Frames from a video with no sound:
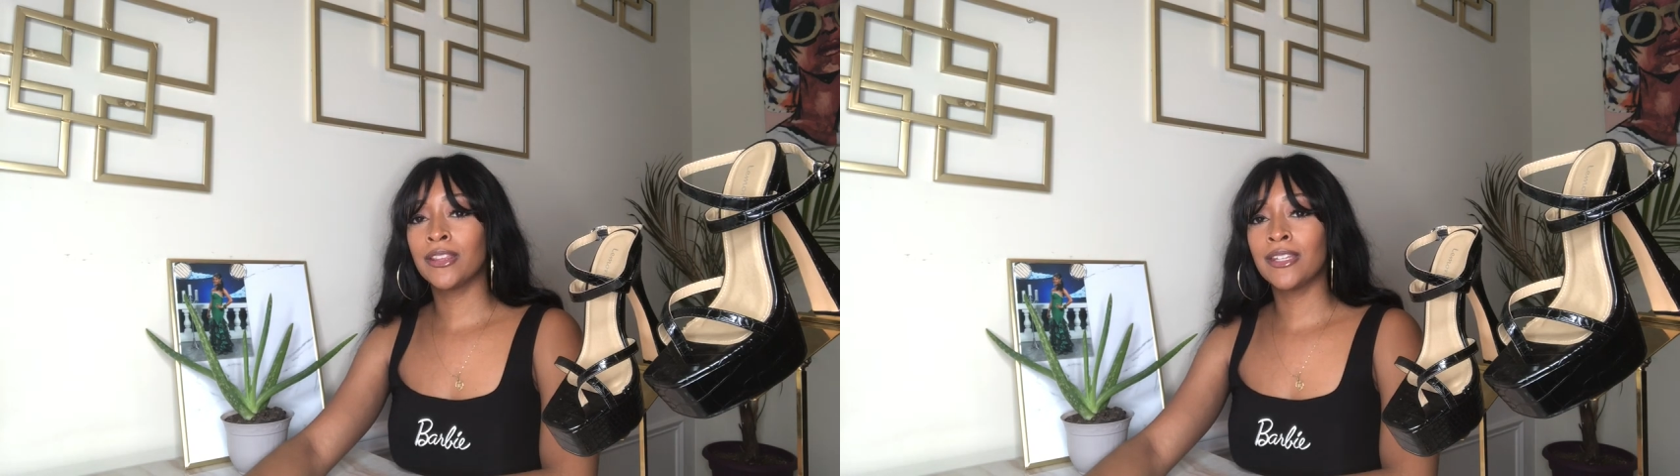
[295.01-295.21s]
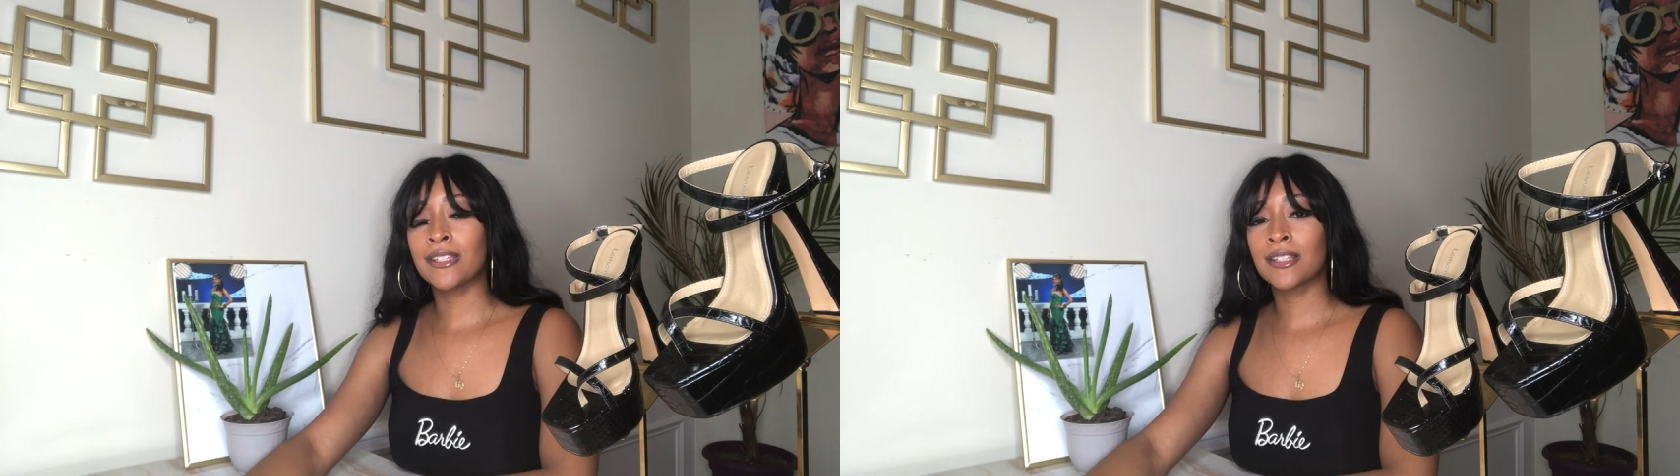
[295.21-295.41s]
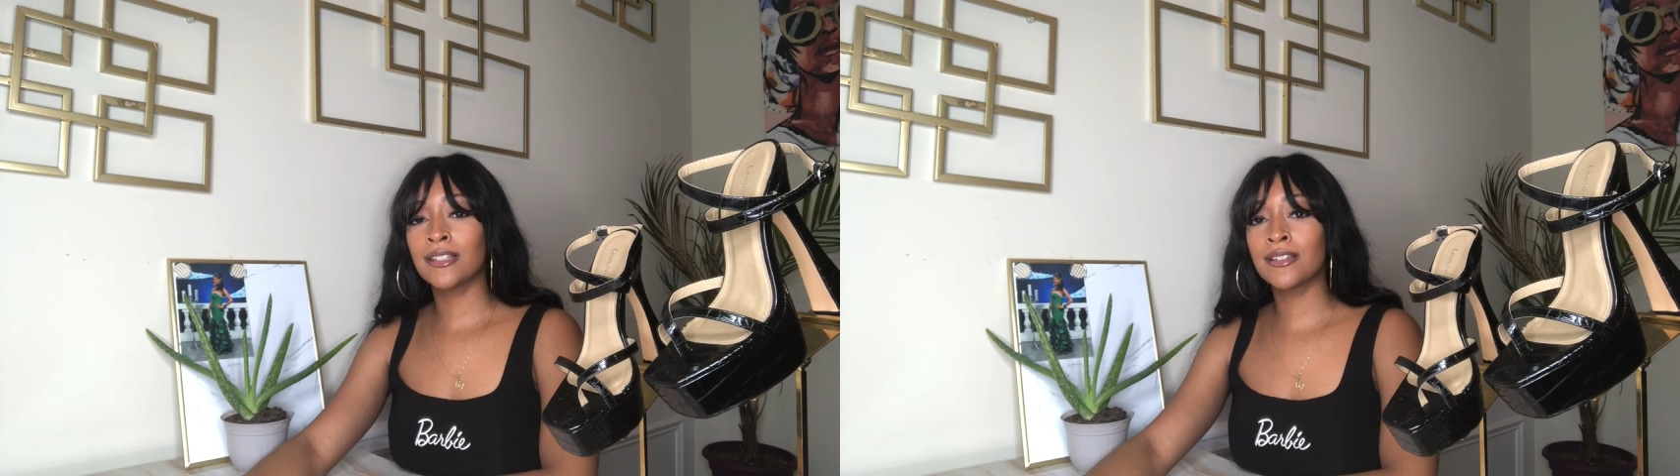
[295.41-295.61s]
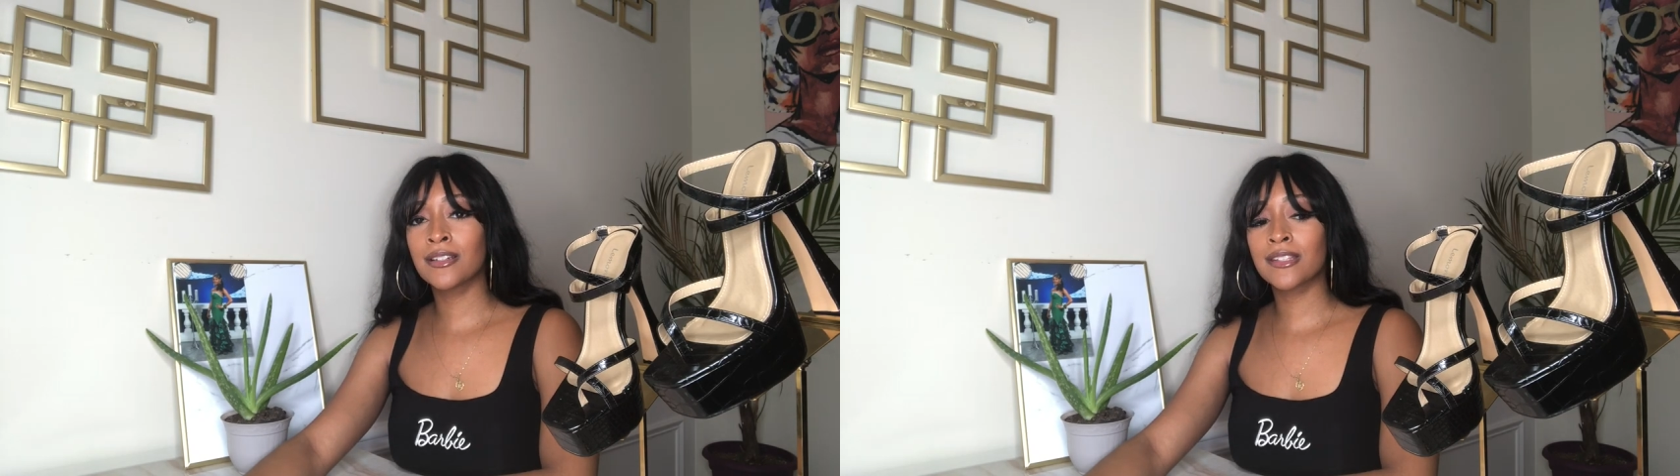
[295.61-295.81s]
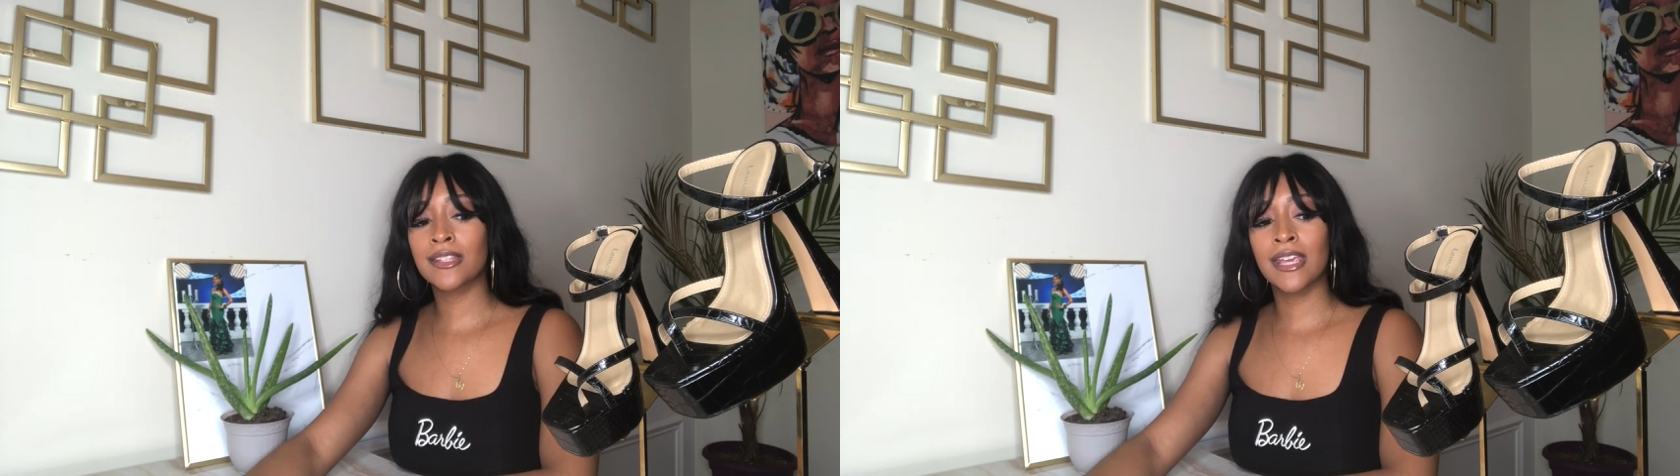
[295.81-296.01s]
these
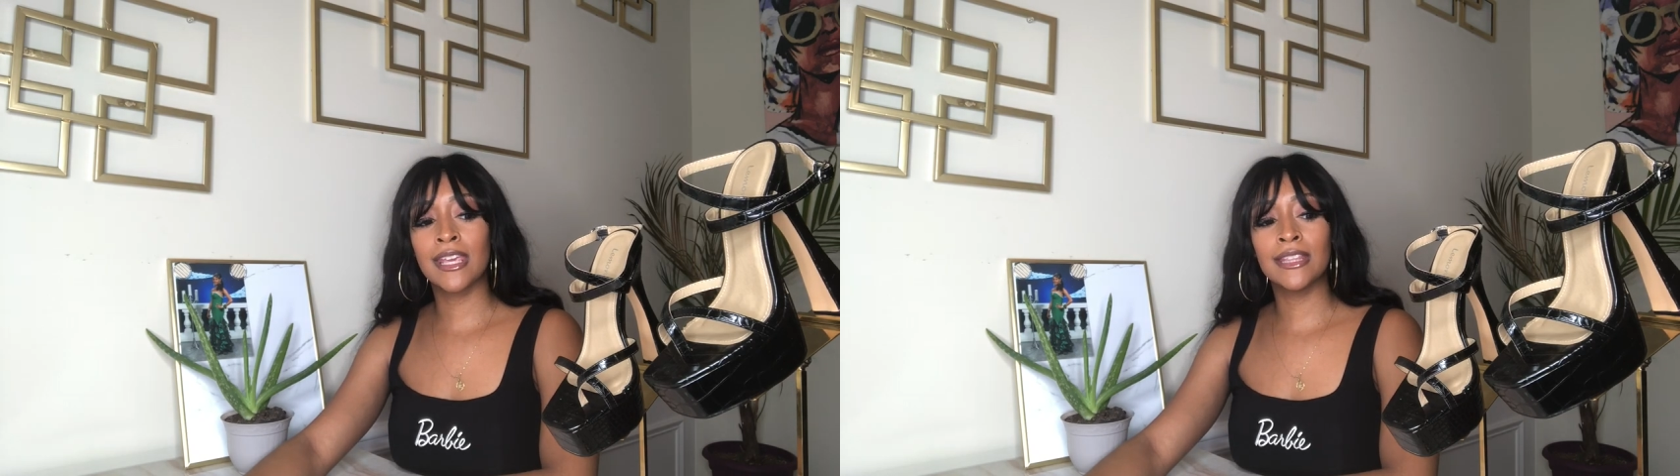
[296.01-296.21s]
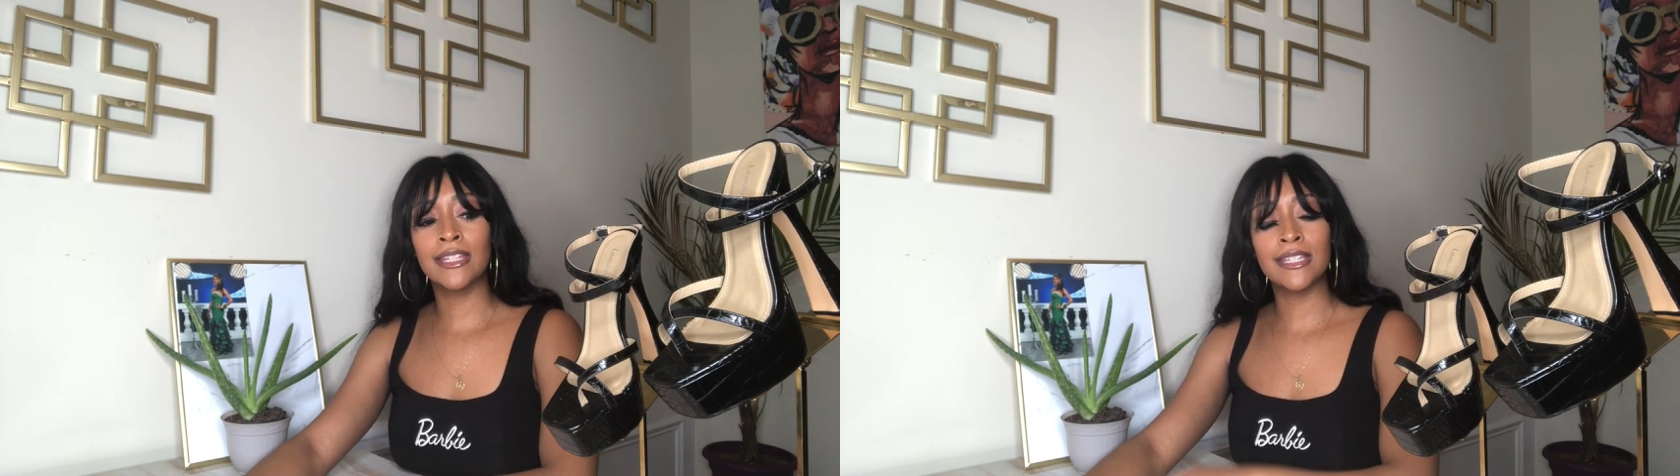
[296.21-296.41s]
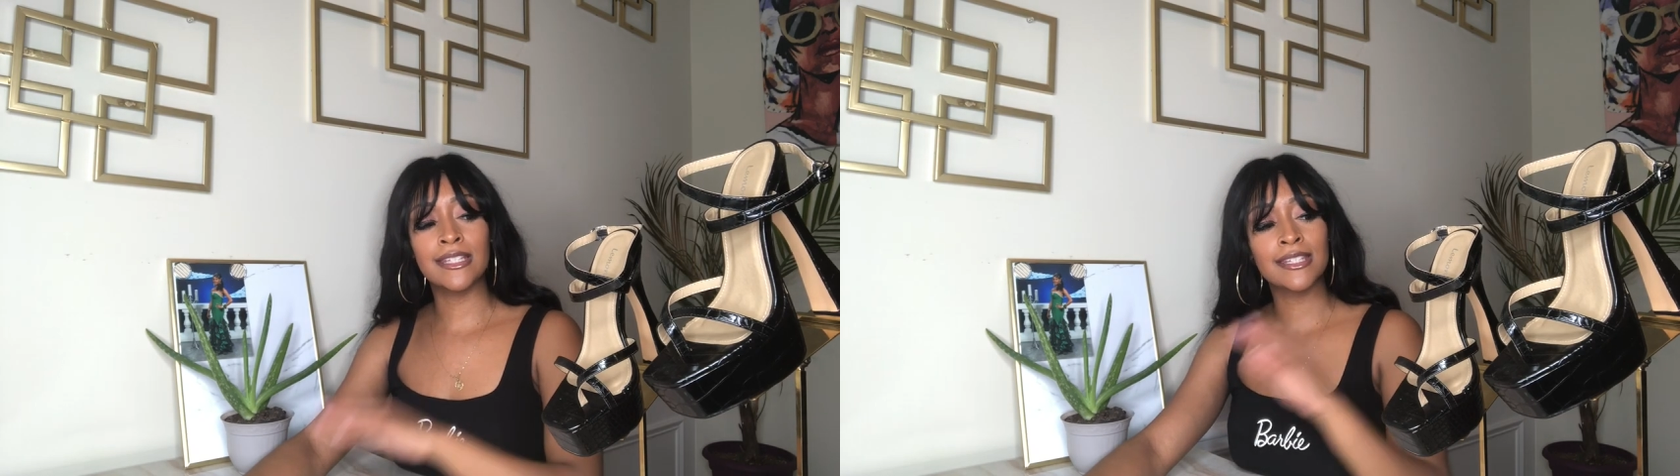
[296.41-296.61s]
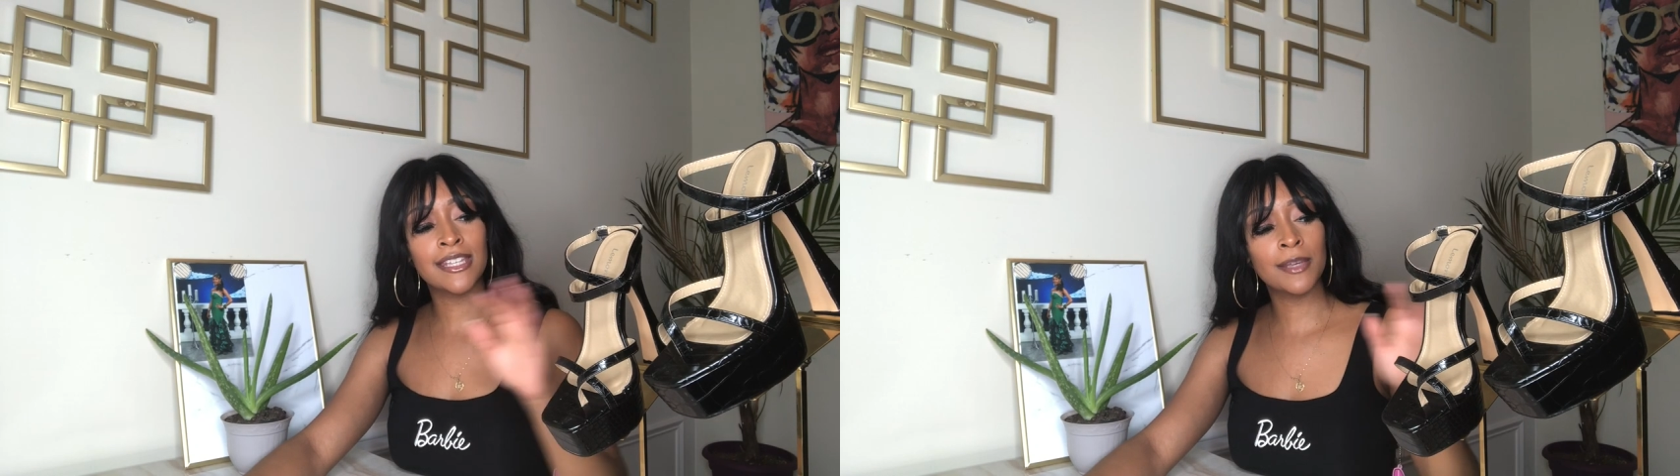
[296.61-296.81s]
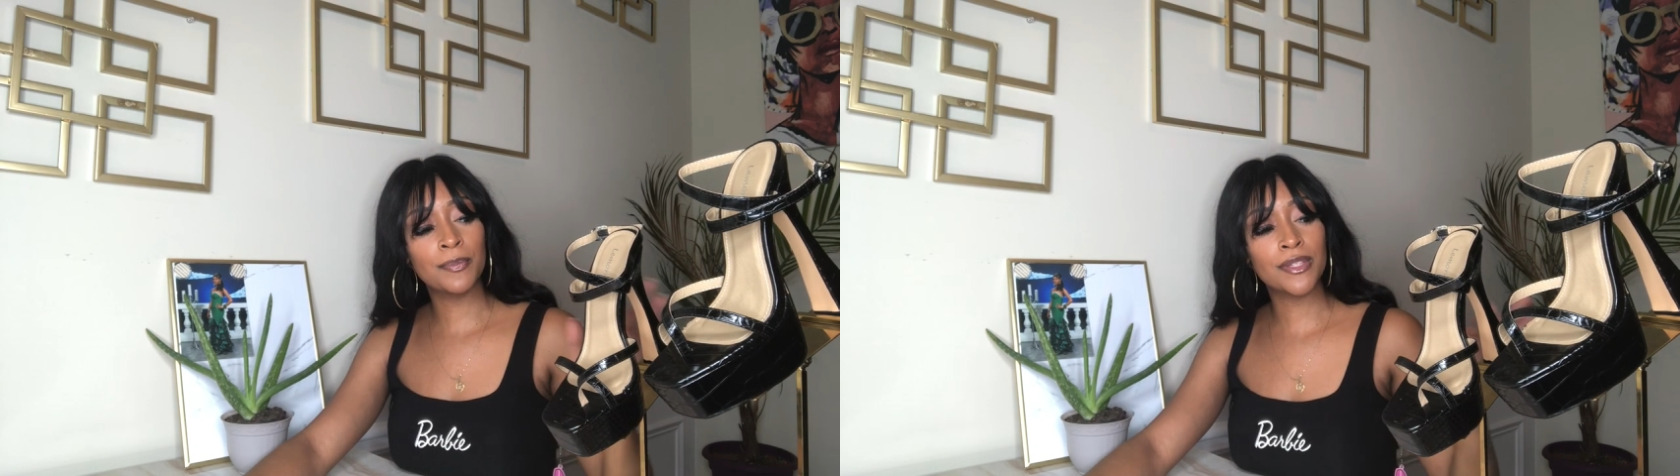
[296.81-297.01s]
looks and these
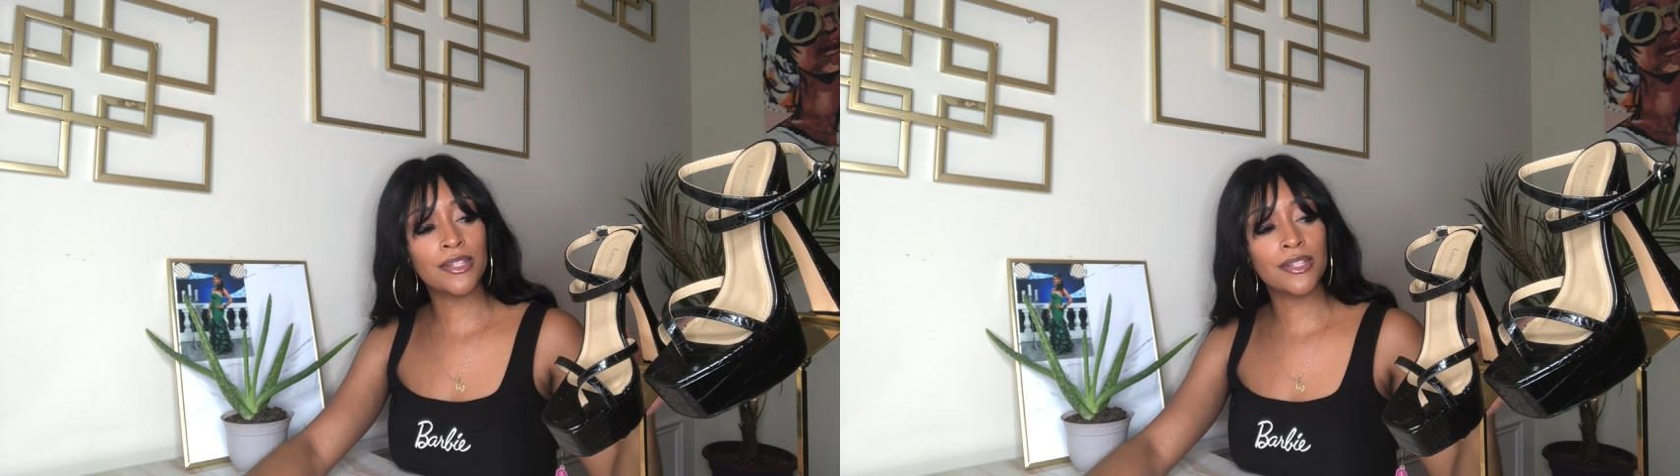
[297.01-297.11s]
tips